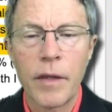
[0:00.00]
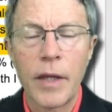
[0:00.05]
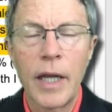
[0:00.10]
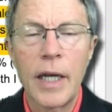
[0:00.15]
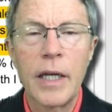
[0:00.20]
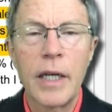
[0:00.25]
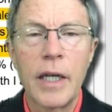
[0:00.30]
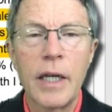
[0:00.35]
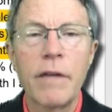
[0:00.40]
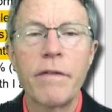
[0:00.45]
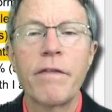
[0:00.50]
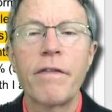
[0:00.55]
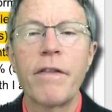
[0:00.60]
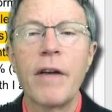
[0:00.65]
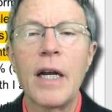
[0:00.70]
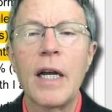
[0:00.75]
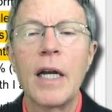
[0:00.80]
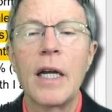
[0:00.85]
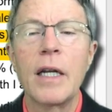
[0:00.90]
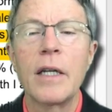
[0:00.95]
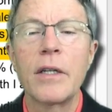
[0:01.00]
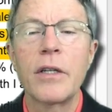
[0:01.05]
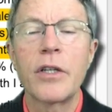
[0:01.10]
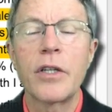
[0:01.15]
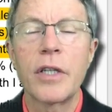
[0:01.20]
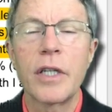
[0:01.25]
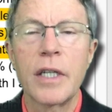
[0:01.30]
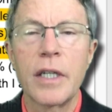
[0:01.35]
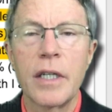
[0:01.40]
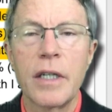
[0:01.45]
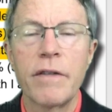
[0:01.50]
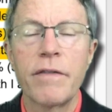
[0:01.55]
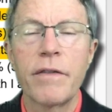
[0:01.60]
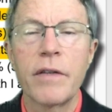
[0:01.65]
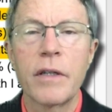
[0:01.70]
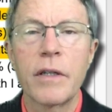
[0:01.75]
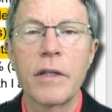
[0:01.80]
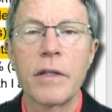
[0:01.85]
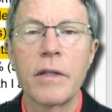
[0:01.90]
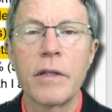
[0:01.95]
they did find
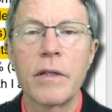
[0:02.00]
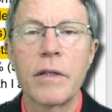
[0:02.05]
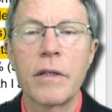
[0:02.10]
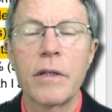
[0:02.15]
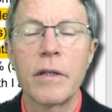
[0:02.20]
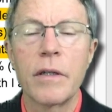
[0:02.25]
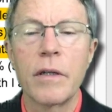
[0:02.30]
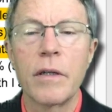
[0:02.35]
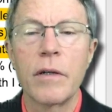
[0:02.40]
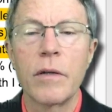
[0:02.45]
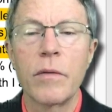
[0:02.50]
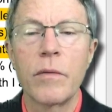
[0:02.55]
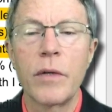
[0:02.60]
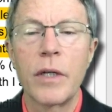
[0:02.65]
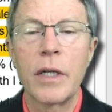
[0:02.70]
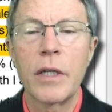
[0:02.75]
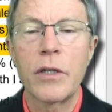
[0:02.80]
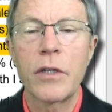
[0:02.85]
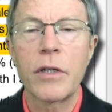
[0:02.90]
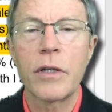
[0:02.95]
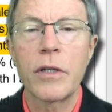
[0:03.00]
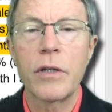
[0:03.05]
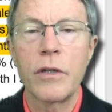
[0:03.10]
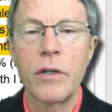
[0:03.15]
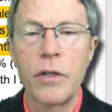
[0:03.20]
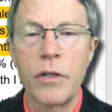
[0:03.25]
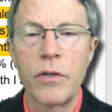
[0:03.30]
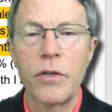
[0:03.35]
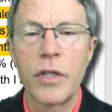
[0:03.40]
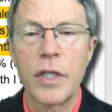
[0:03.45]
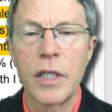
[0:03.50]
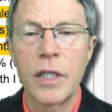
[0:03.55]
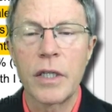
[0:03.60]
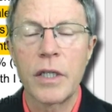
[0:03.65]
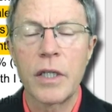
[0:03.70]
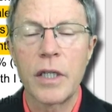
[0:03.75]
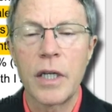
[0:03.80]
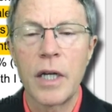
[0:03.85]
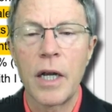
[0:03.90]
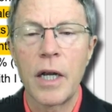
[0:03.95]
significant uh, risk using
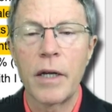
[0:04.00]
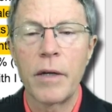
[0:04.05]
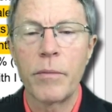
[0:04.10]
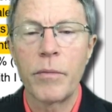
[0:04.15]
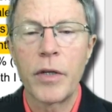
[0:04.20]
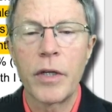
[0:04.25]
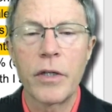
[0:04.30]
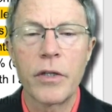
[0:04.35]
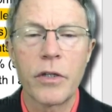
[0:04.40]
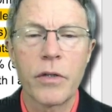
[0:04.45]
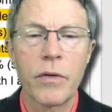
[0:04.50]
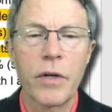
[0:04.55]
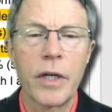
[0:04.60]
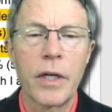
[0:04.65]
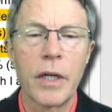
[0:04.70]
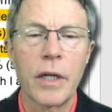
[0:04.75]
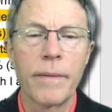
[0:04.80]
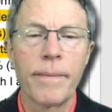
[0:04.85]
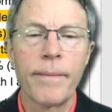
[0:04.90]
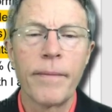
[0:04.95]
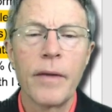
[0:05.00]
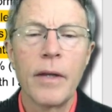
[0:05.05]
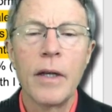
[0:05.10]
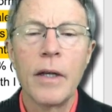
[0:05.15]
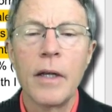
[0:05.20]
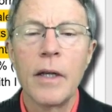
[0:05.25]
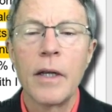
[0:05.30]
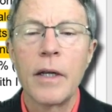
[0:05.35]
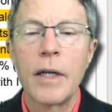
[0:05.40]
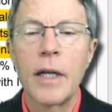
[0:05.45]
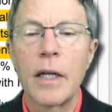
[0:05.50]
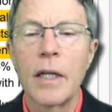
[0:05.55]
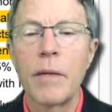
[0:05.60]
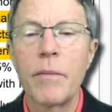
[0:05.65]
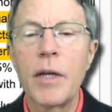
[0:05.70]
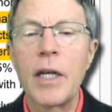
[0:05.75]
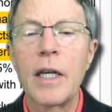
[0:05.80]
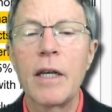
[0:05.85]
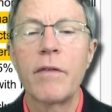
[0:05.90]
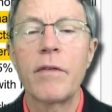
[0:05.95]
CIMT screening. Now, let
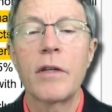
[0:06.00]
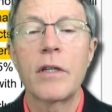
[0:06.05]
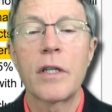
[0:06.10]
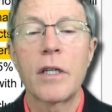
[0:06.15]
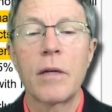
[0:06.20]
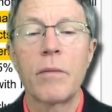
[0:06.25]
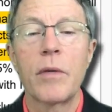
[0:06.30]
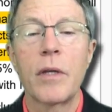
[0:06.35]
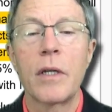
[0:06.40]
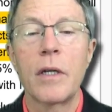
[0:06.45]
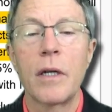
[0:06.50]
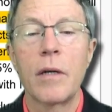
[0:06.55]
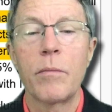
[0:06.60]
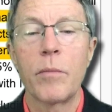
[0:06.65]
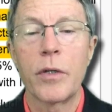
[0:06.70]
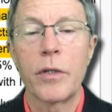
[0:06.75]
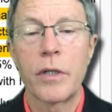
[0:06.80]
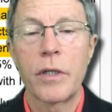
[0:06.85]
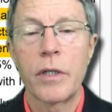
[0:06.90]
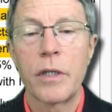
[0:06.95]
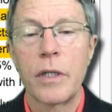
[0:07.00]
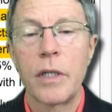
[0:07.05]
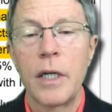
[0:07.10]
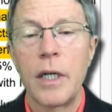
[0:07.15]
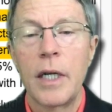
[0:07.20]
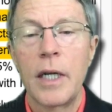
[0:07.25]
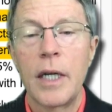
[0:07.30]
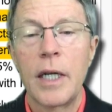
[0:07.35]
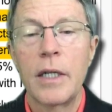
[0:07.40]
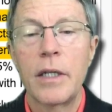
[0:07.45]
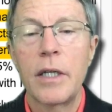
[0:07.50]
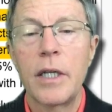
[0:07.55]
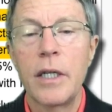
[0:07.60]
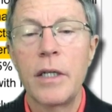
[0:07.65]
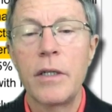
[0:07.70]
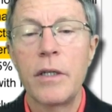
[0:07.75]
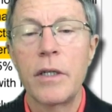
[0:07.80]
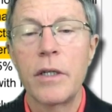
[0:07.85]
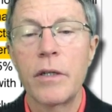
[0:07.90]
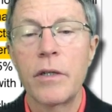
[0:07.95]
me give you some of the numbers. At
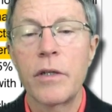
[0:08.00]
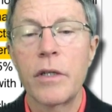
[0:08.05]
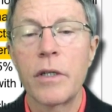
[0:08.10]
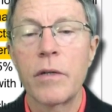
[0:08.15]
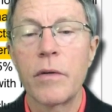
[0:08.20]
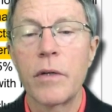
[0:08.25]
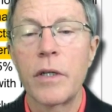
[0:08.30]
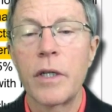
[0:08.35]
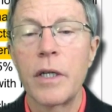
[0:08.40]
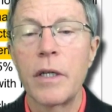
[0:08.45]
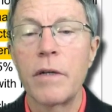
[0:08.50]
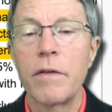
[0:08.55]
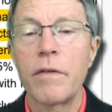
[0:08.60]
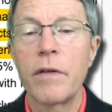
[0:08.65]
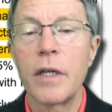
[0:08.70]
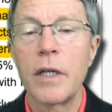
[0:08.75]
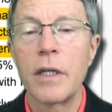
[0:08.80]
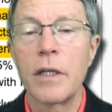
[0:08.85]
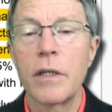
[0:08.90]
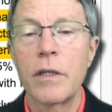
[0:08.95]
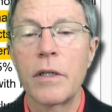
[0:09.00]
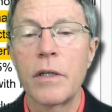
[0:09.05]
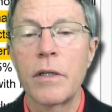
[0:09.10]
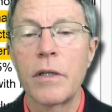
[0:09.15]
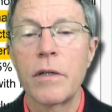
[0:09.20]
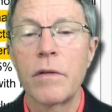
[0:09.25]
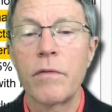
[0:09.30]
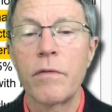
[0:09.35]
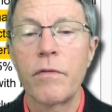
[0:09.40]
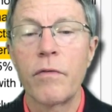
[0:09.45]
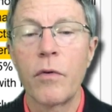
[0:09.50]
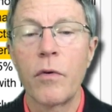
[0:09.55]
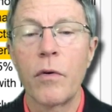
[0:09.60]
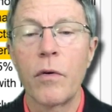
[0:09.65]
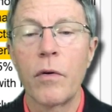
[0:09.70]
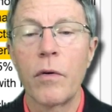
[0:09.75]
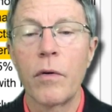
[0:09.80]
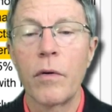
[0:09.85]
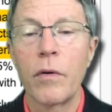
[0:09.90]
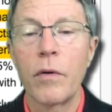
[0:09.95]
10 years, there were 10 events
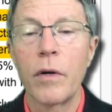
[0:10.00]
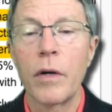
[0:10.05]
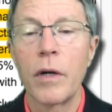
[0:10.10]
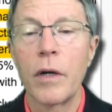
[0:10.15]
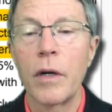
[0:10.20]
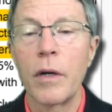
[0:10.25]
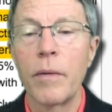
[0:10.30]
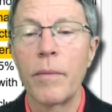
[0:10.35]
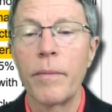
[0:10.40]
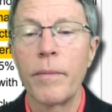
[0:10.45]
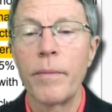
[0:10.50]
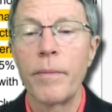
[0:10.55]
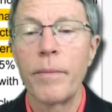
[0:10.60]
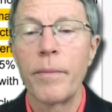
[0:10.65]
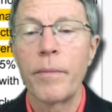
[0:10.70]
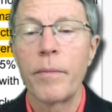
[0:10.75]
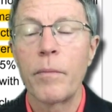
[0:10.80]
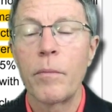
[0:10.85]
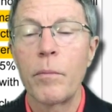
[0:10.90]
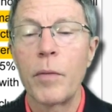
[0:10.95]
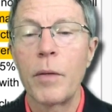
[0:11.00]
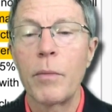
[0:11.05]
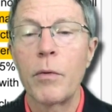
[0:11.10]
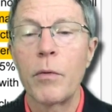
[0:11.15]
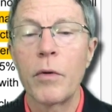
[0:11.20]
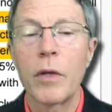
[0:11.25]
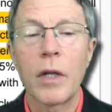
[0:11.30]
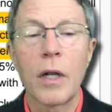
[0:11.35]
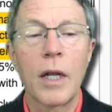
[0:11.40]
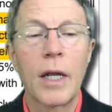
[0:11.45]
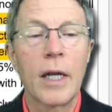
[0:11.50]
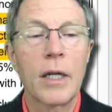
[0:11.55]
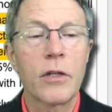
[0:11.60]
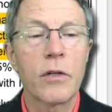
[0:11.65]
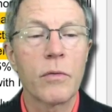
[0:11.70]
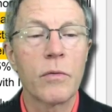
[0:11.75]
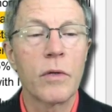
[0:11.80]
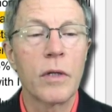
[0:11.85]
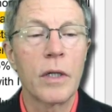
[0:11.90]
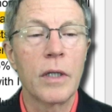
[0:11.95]
for um, people with
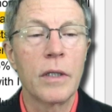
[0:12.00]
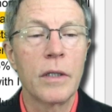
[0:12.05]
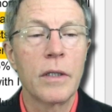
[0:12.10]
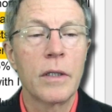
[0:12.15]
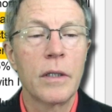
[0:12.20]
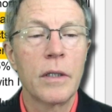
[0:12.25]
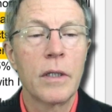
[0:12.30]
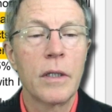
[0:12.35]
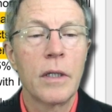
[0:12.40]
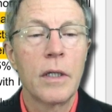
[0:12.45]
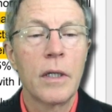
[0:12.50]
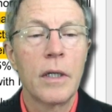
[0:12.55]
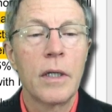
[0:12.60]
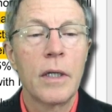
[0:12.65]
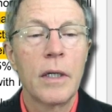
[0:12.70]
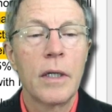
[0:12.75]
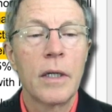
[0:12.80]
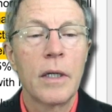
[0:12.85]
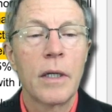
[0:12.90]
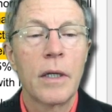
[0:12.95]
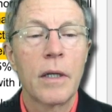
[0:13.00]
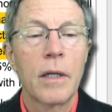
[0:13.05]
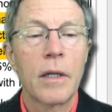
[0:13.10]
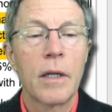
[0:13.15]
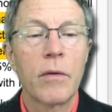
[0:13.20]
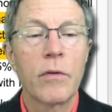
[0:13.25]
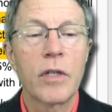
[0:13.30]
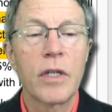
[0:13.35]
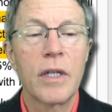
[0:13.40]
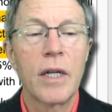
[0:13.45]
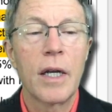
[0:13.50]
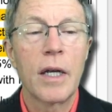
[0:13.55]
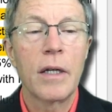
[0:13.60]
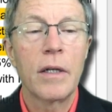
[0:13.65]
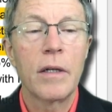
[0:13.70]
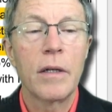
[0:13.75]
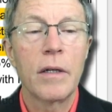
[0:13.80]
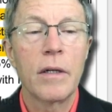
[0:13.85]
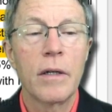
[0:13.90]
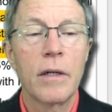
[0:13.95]
class 1. That was
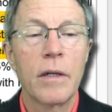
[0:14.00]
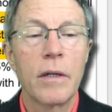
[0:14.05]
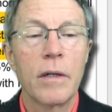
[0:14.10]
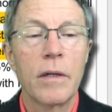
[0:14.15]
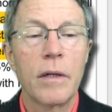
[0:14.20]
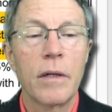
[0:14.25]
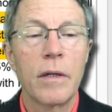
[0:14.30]
none, uh,